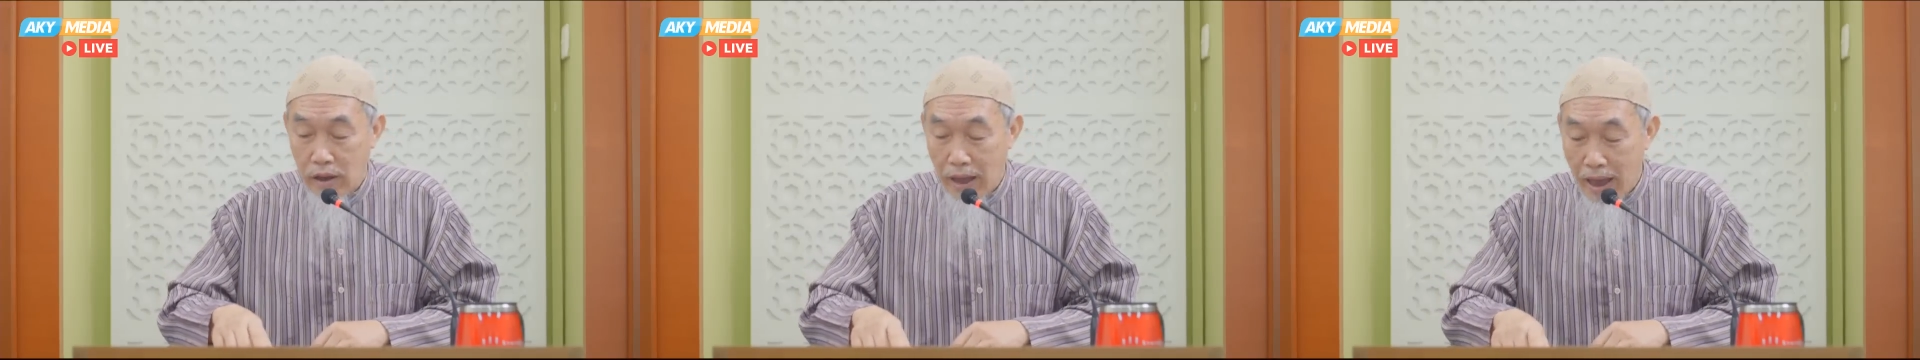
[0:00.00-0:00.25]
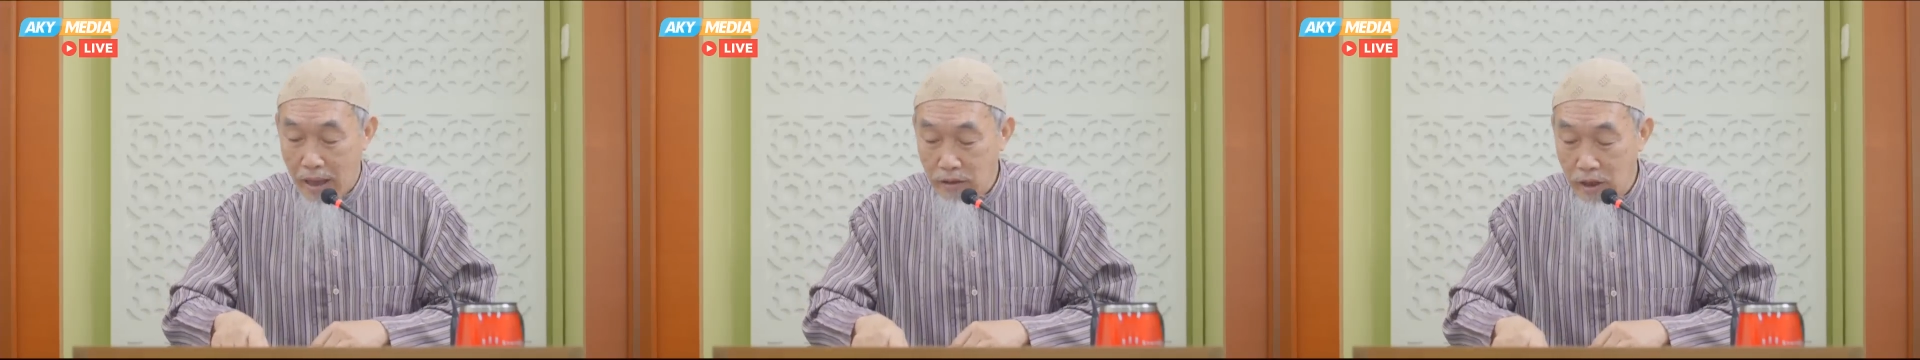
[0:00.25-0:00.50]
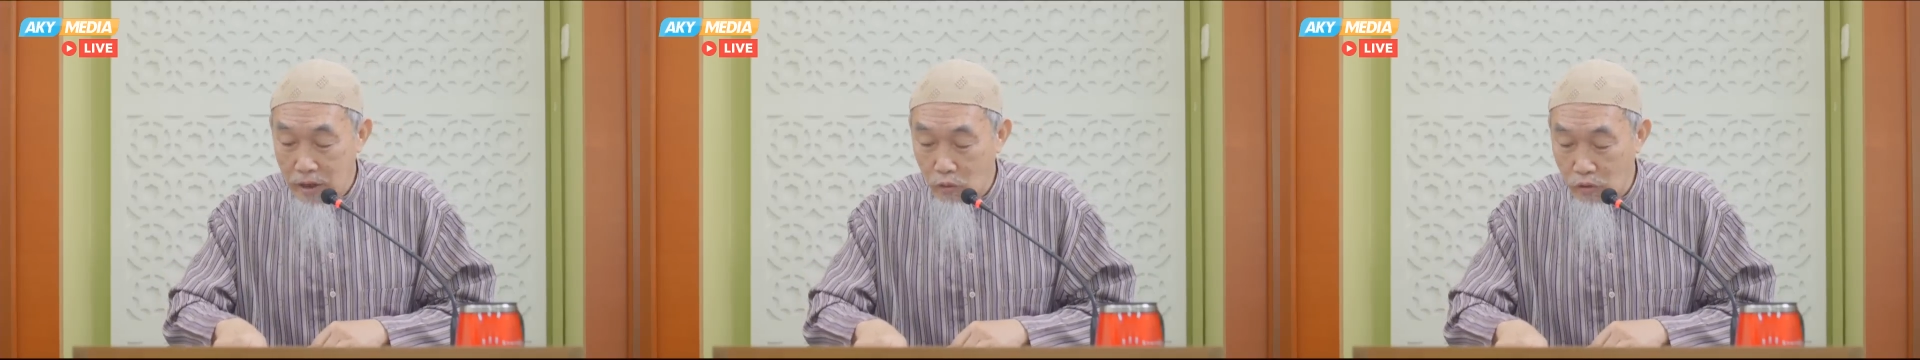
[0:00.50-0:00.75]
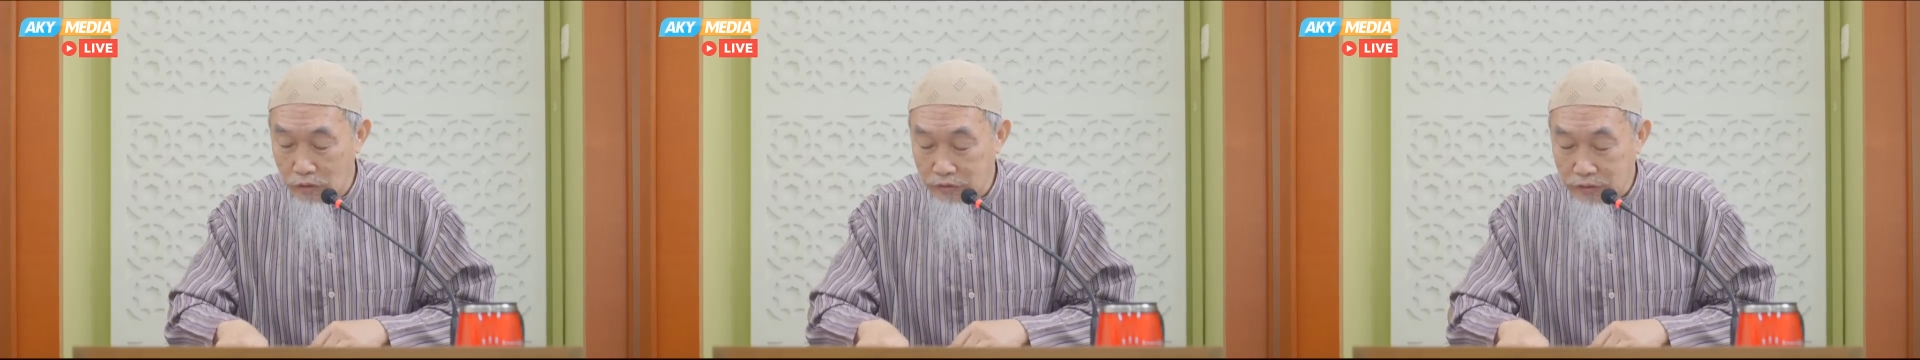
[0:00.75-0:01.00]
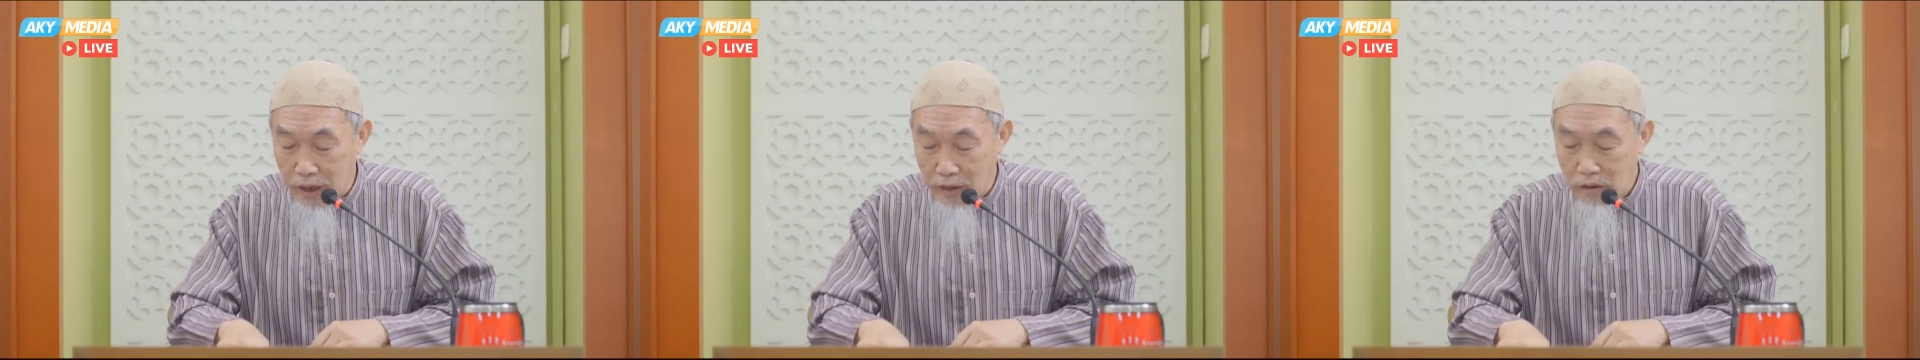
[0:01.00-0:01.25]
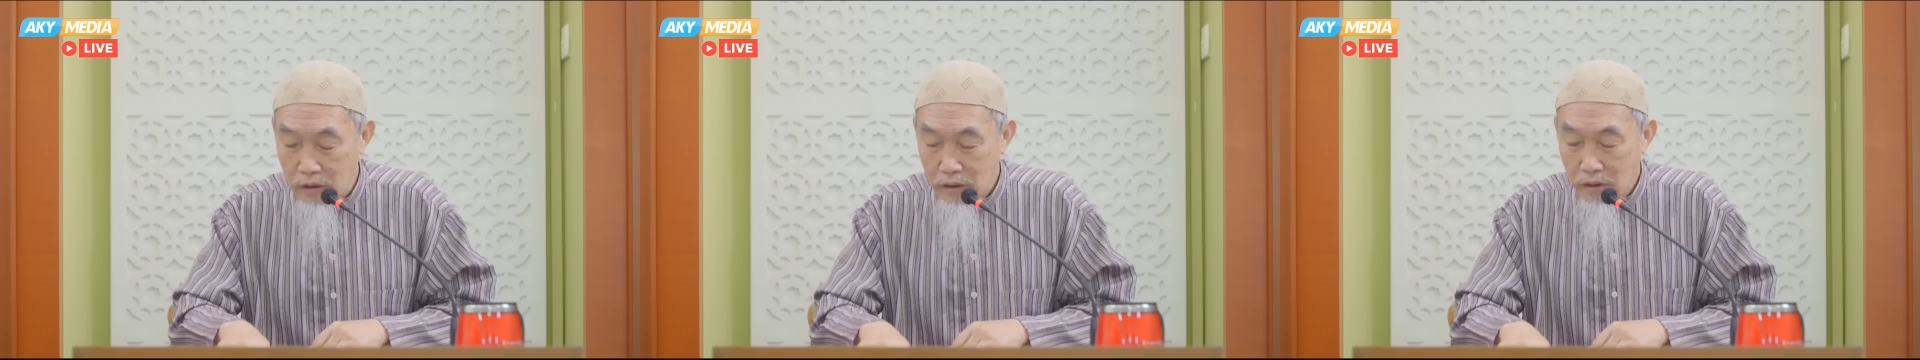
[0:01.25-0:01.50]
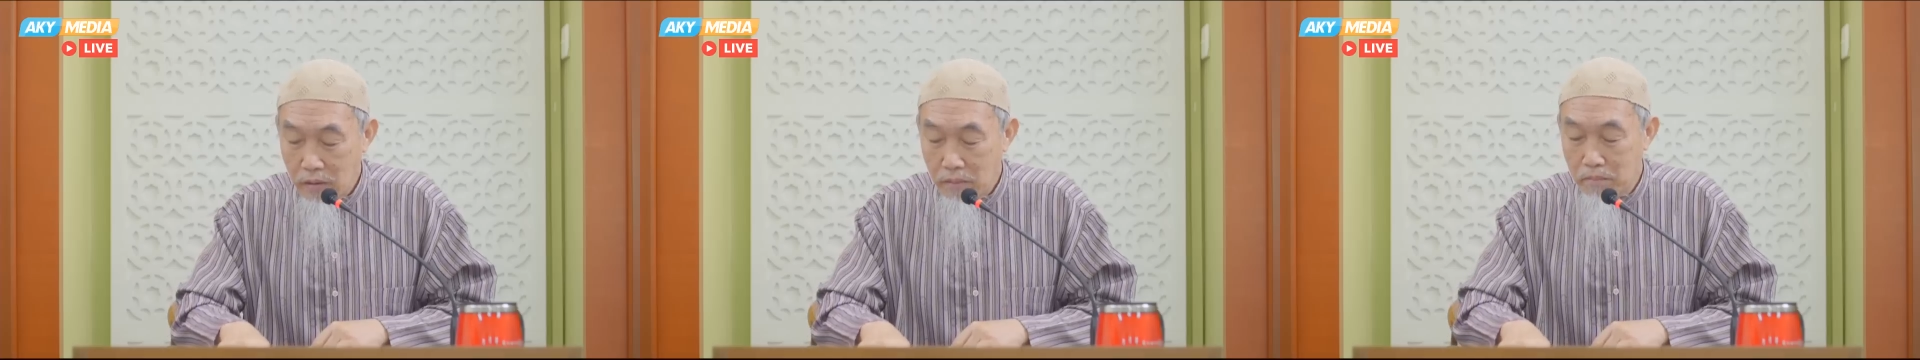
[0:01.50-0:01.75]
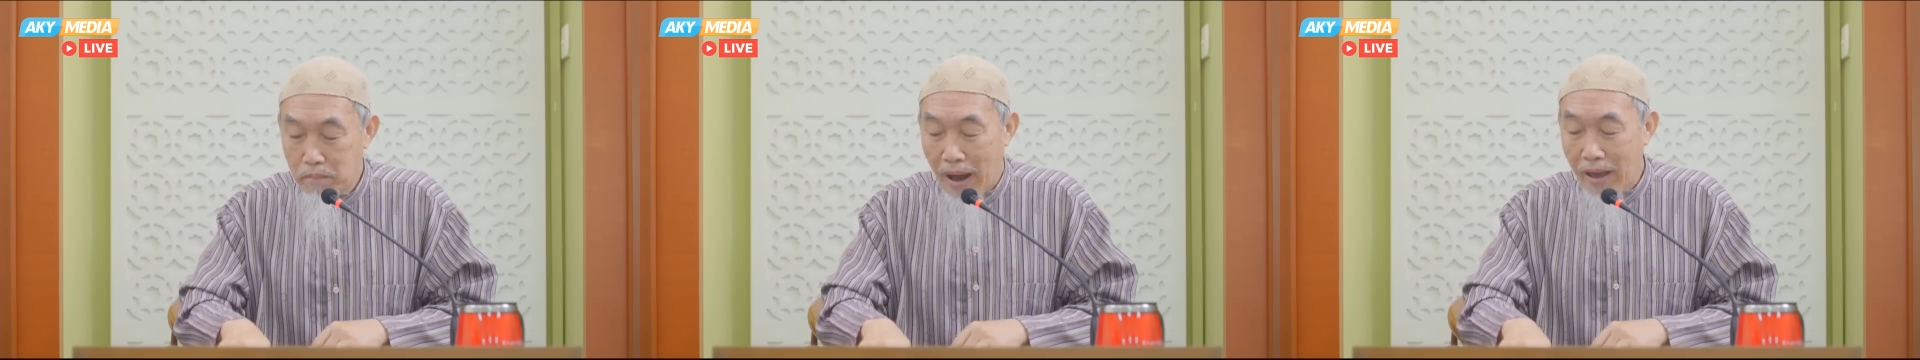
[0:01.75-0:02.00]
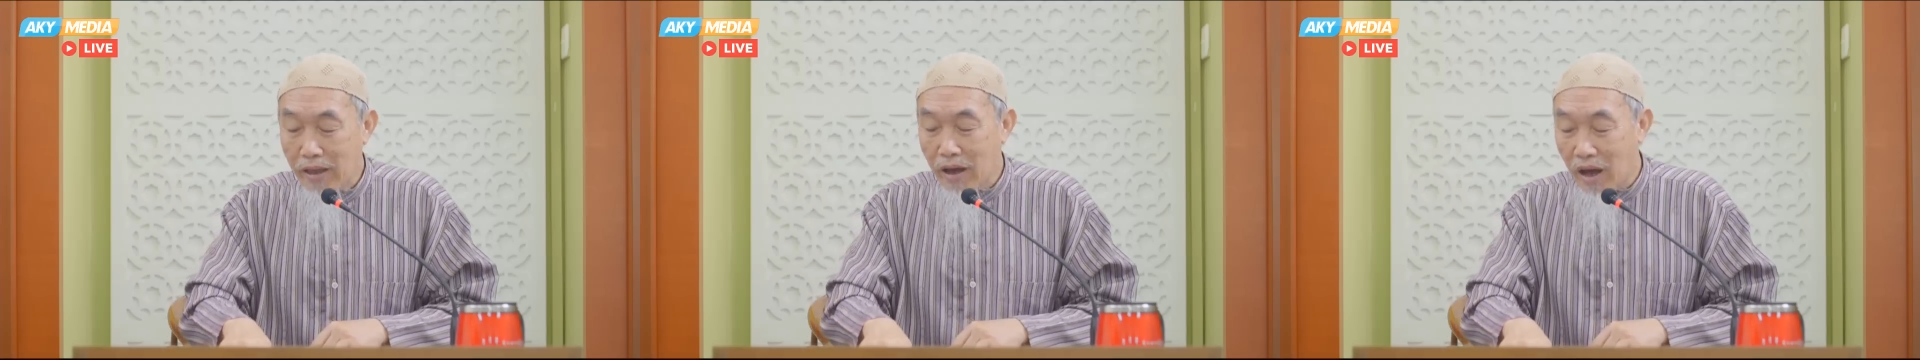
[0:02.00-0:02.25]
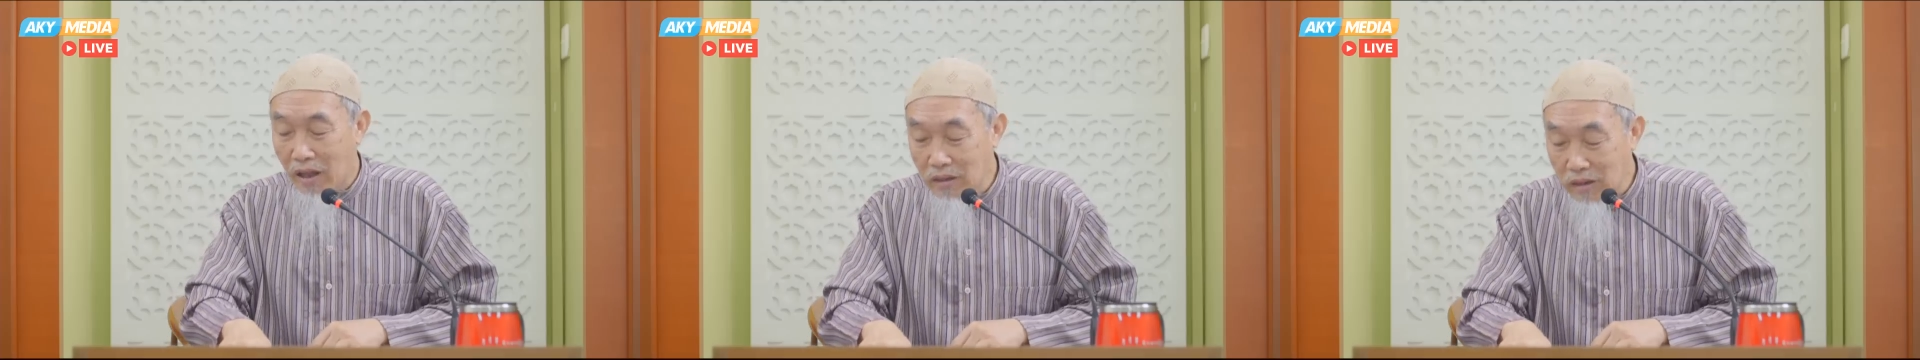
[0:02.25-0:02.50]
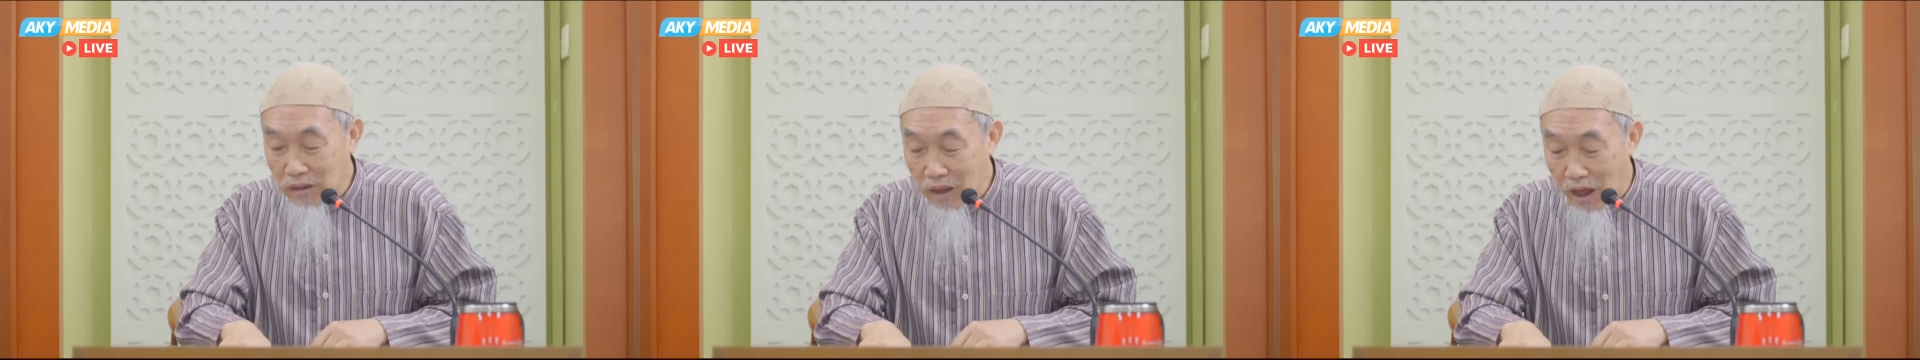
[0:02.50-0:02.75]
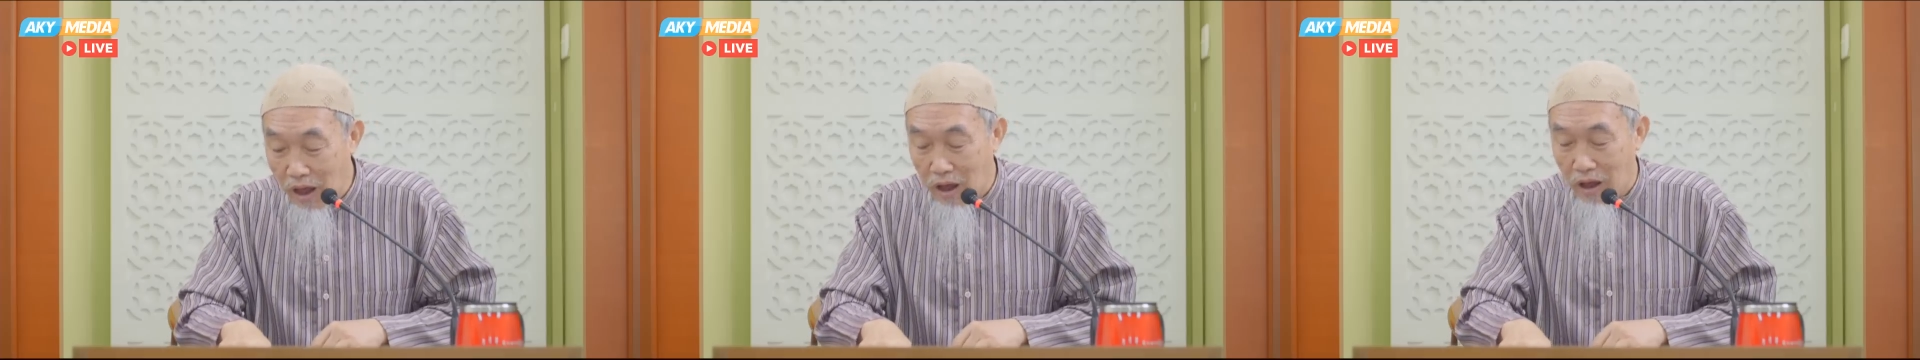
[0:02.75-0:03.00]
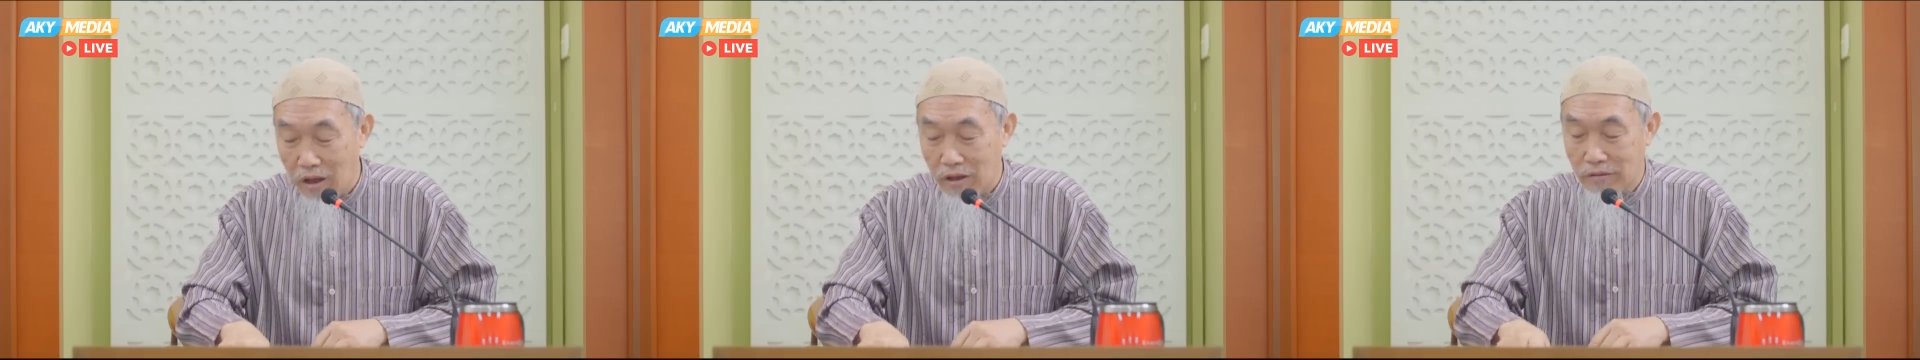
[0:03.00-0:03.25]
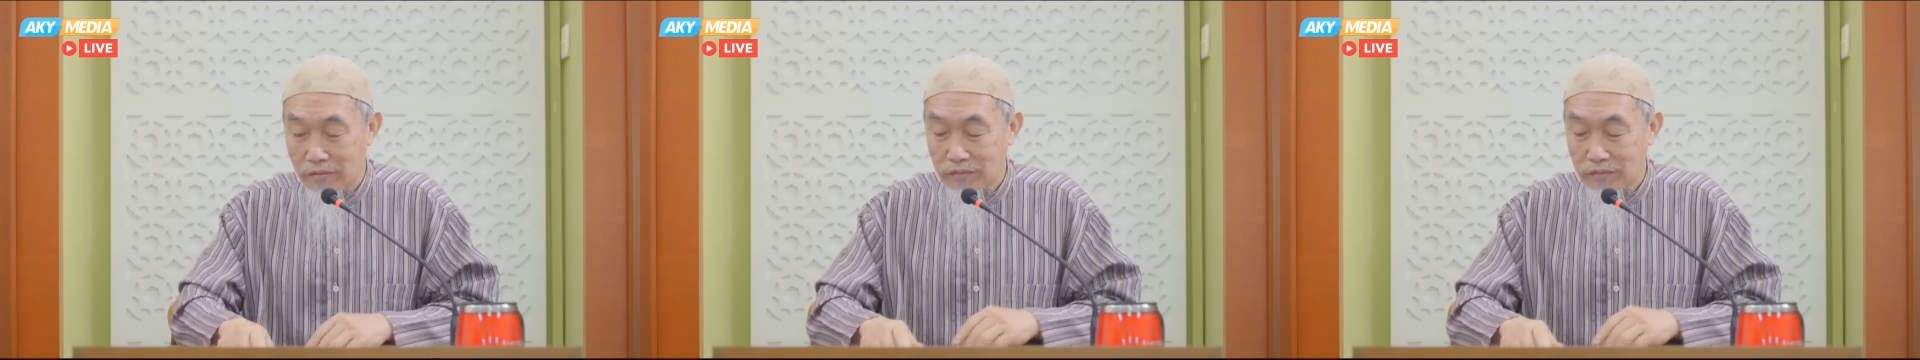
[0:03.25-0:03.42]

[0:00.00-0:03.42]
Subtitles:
and he will say, by Allah.